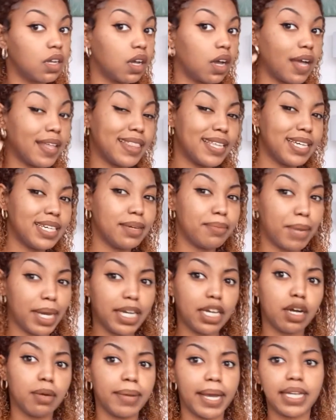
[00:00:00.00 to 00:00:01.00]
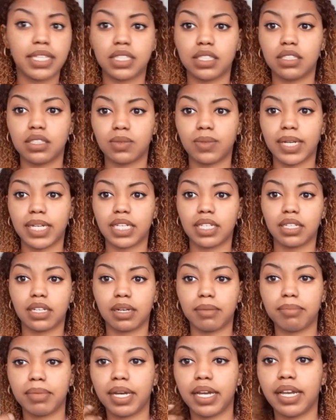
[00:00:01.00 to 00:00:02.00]
I think it might go back to its
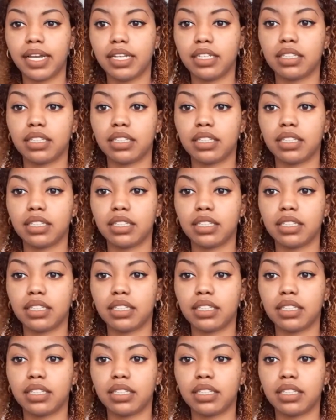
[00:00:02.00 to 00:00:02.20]
regular, but